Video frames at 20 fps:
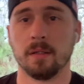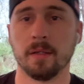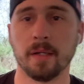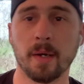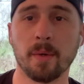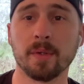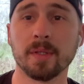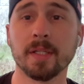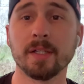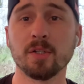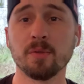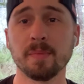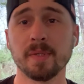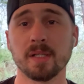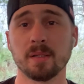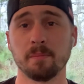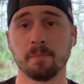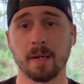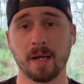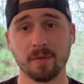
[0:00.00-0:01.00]
Now a little bit
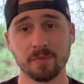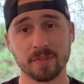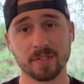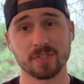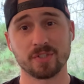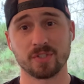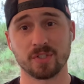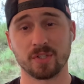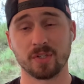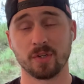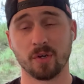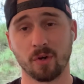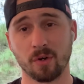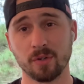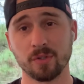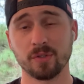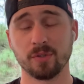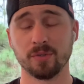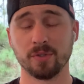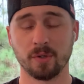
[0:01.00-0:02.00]
about this
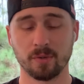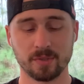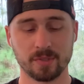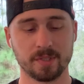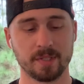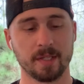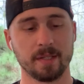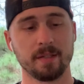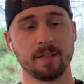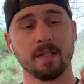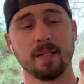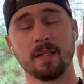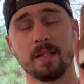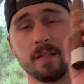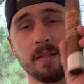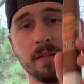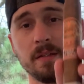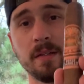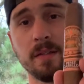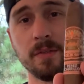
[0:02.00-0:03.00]
cigar, you'll notice that
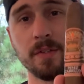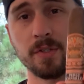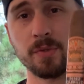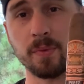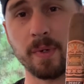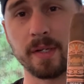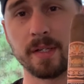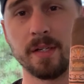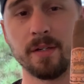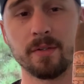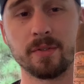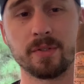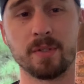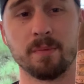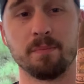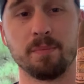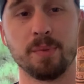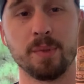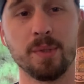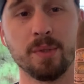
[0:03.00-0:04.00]
this right here is a
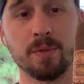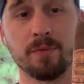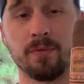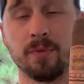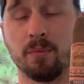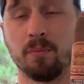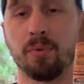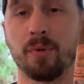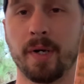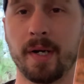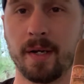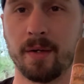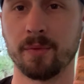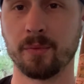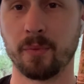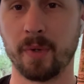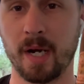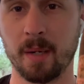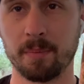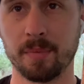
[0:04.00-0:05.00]
beautiful brown
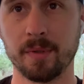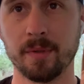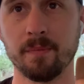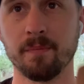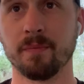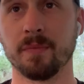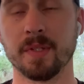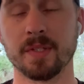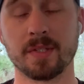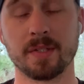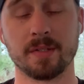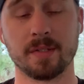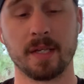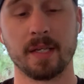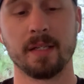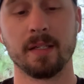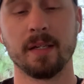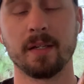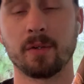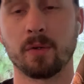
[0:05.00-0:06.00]
wrapper. This is a
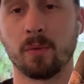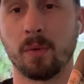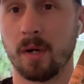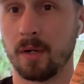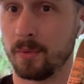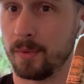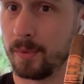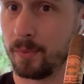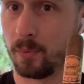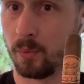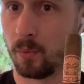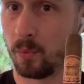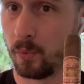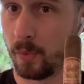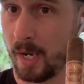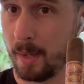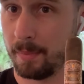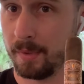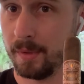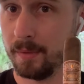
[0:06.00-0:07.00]
Nicaraguan
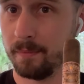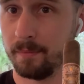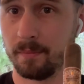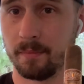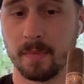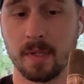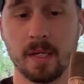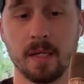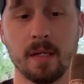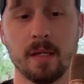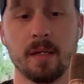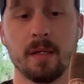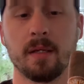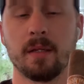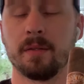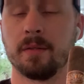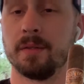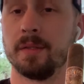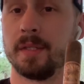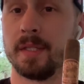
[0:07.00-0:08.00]
wrapper.
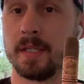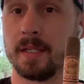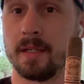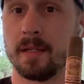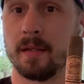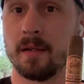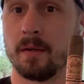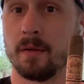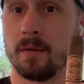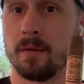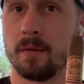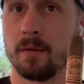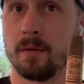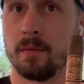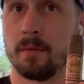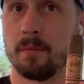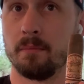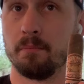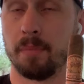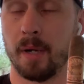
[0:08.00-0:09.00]
The
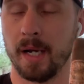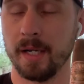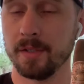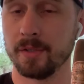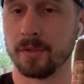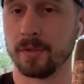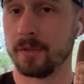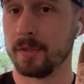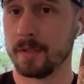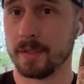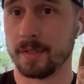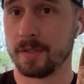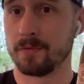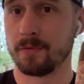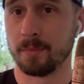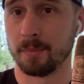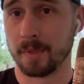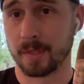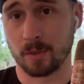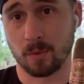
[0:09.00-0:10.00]
binder is
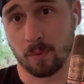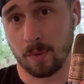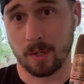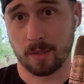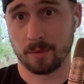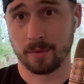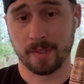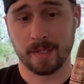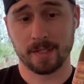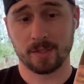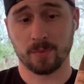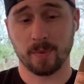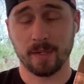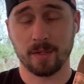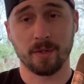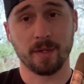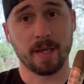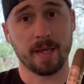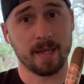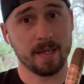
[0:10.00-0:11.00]
from Nicaragua as
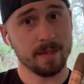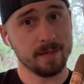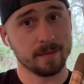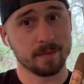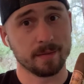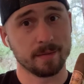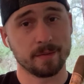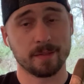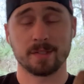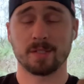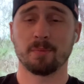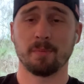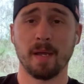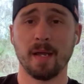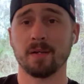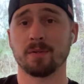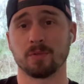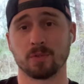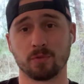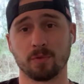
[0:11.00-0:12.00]
well, and the
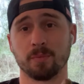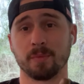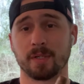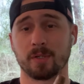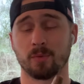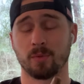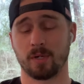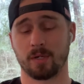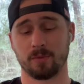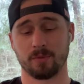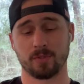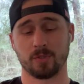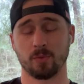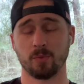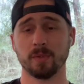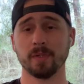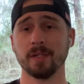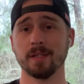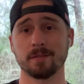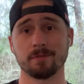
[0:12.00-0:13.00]
tobacco is from Nicaragua, so
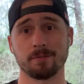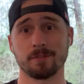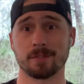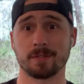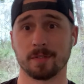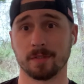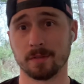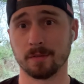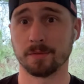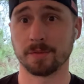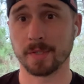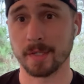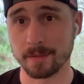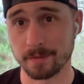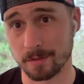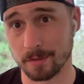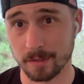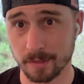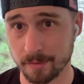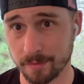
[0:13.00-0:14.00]
we're getting just a little
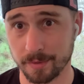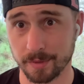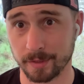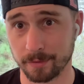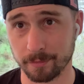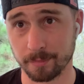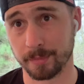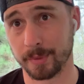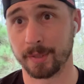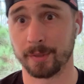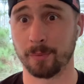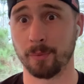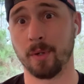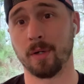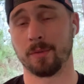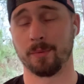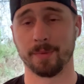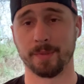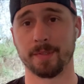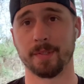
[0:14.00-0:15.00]
taste of everything from
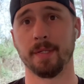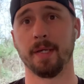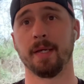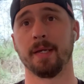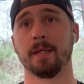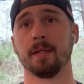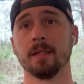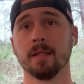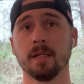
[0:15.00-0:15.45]
Nicaragua today.